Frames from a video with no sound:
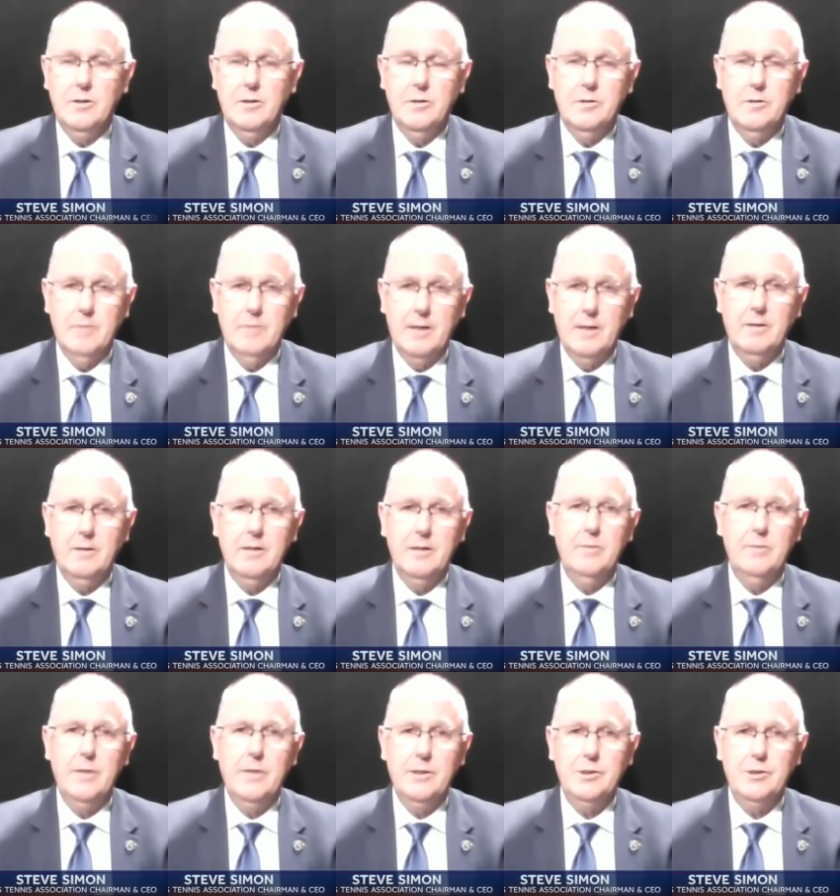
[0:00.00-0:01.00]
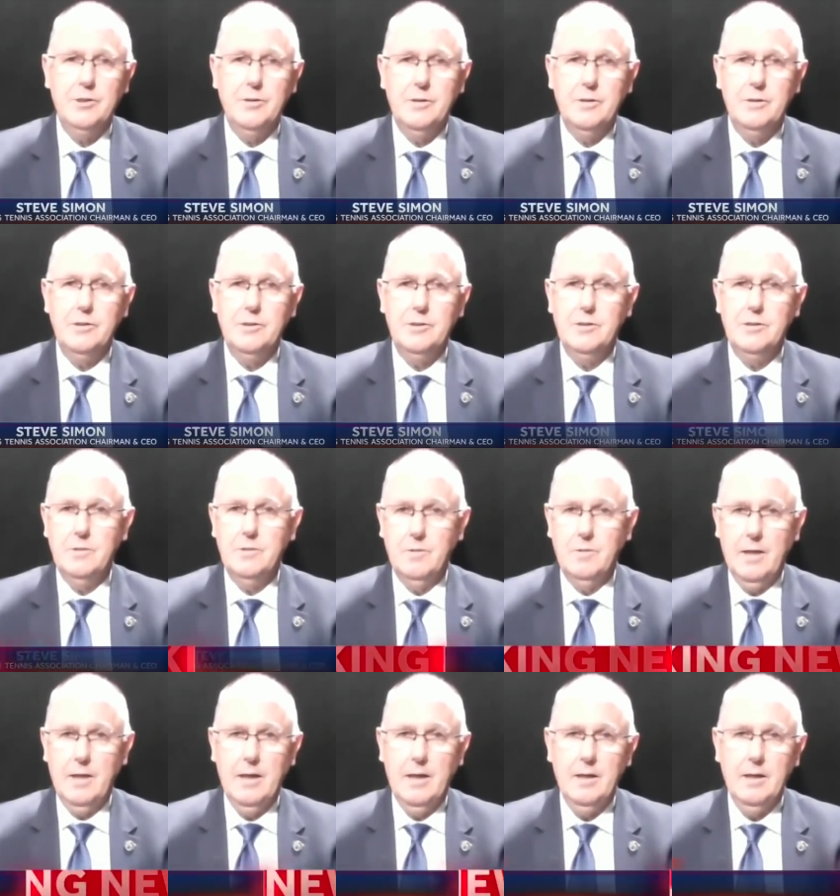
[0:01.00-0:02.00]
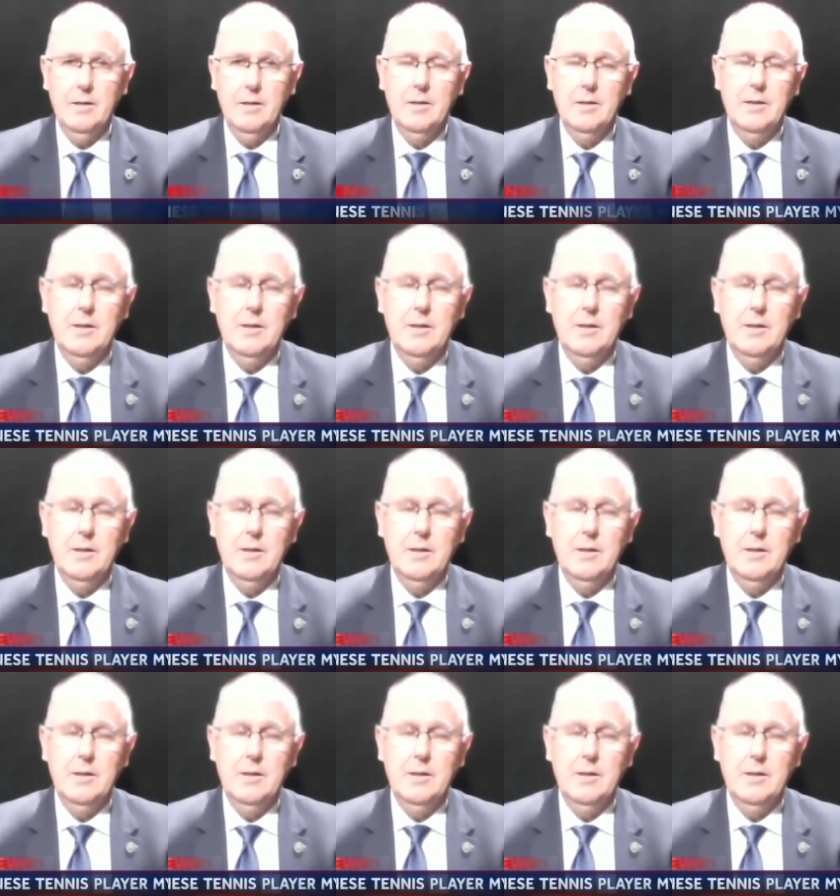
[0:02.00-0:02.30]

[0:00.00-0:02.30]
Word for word: to her directly and make sure that she's okay.